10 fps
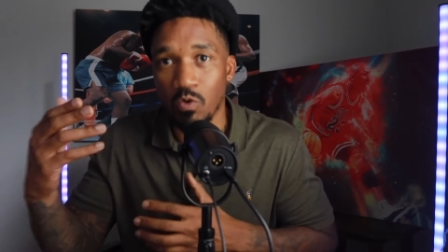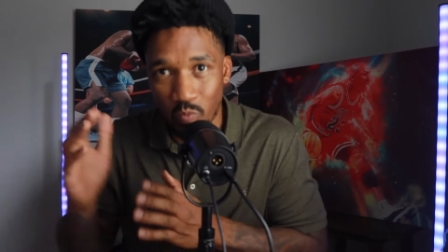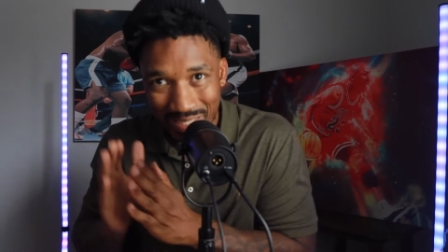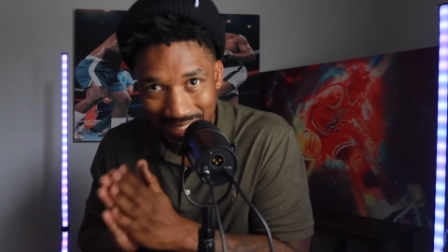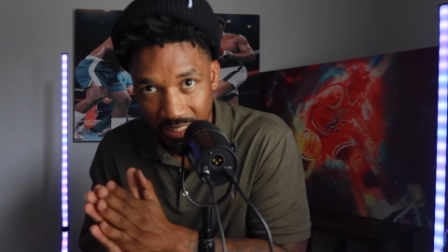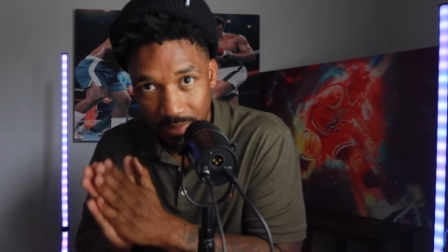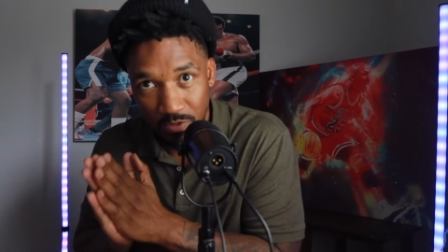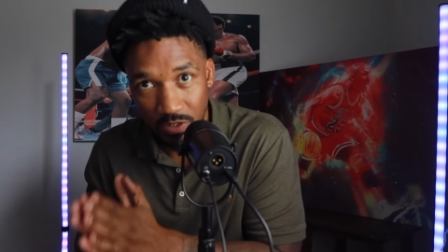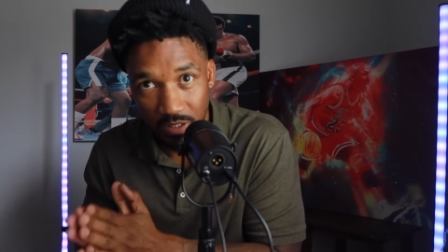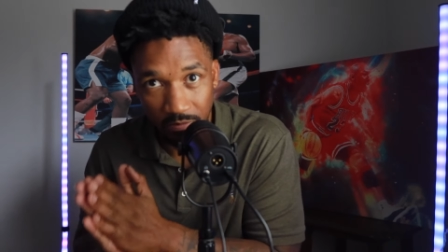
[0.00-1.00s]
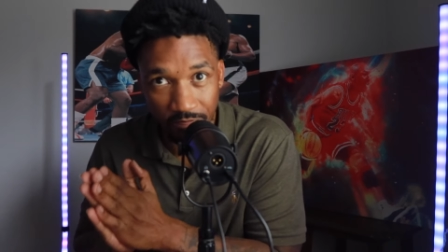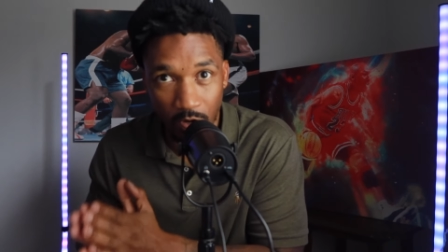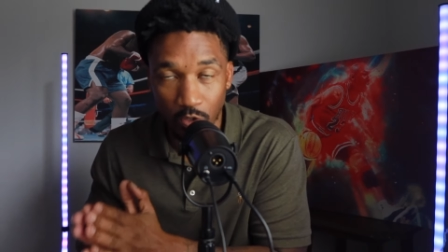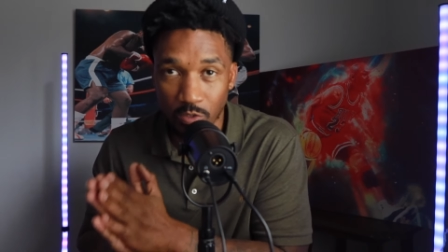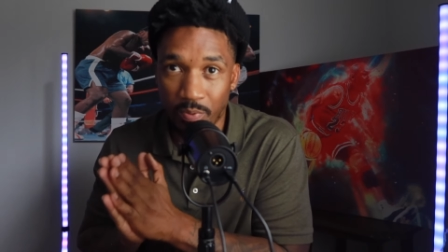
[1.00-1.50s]
when deep sleep
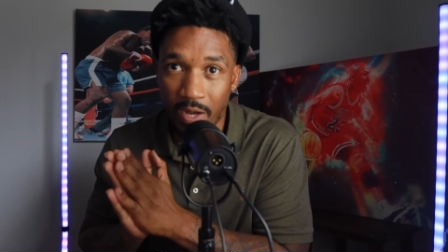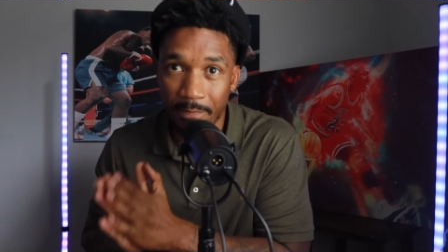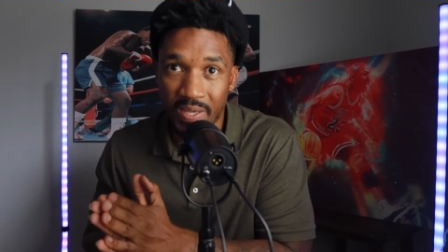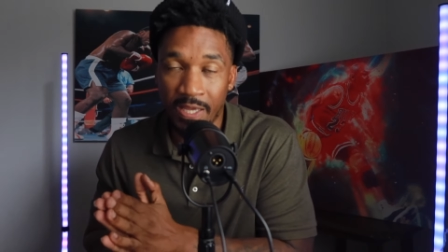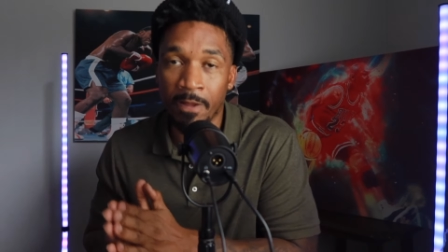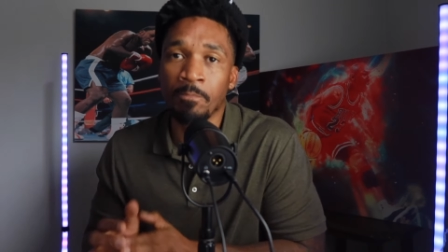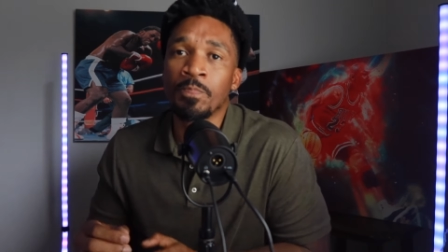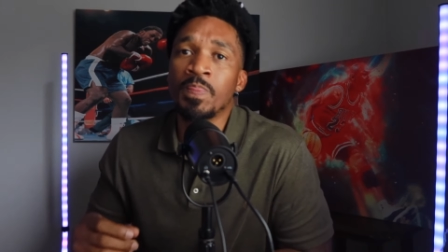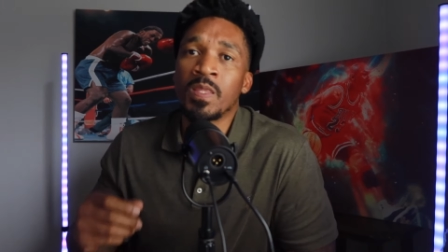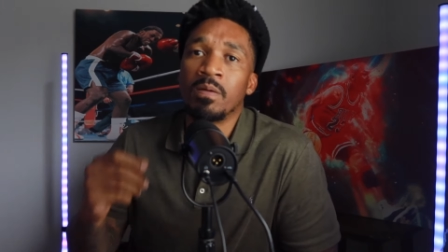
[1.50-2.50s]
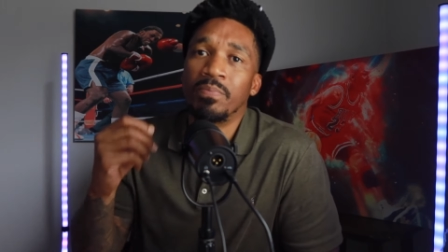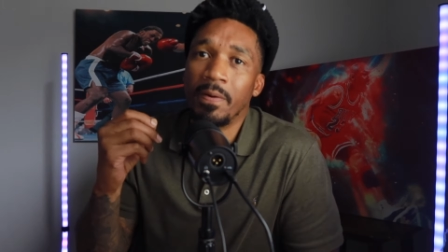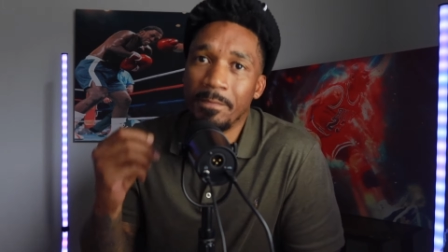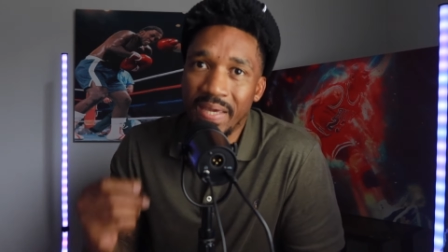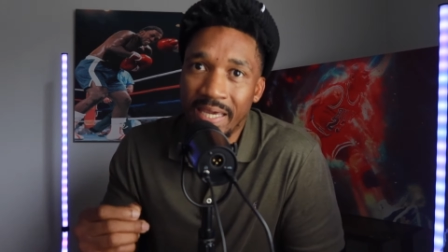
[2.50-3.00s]
falls upon man,
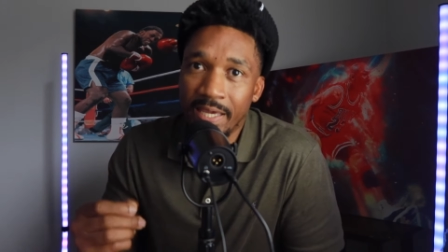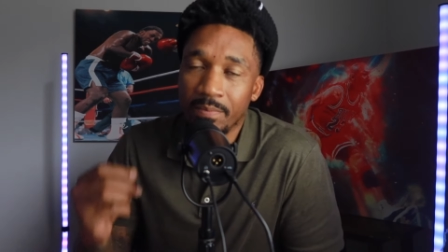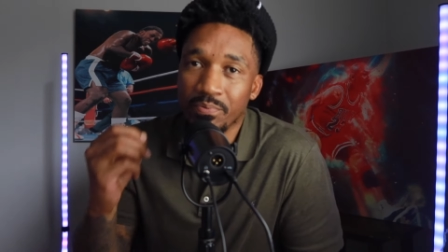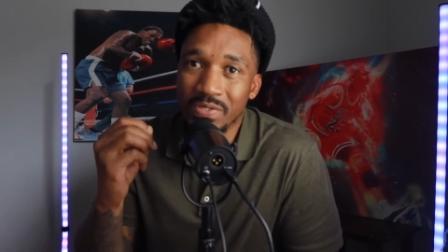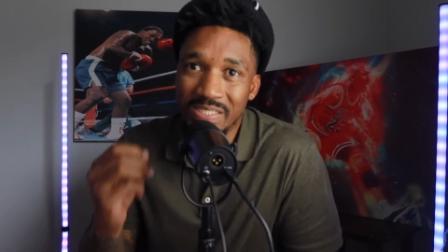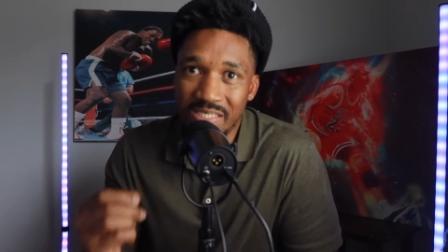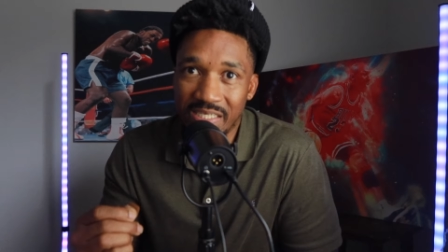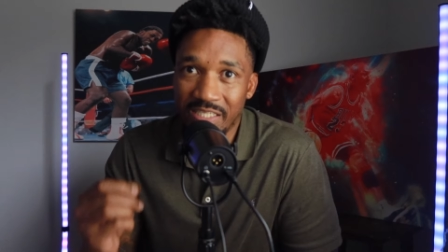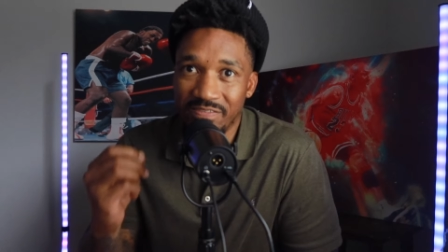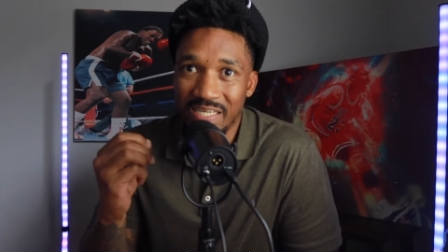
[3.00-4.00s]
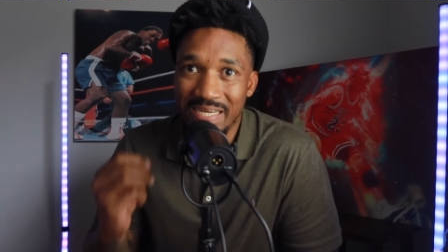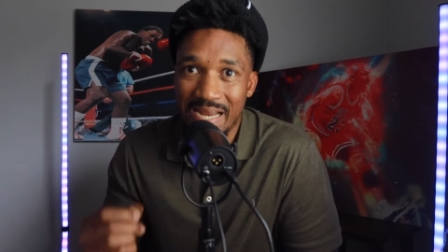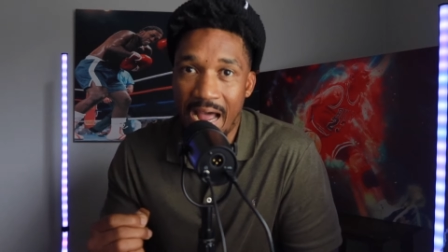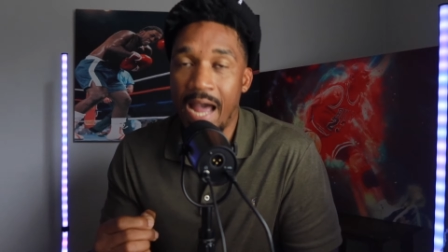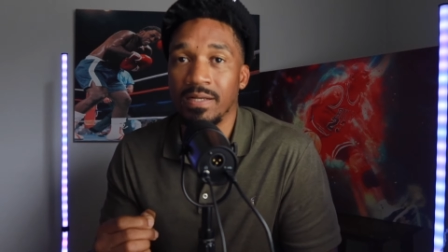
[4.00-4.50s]
but man perceives it
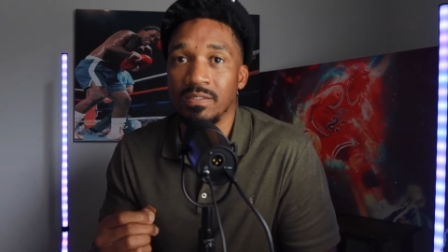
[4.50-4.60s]
not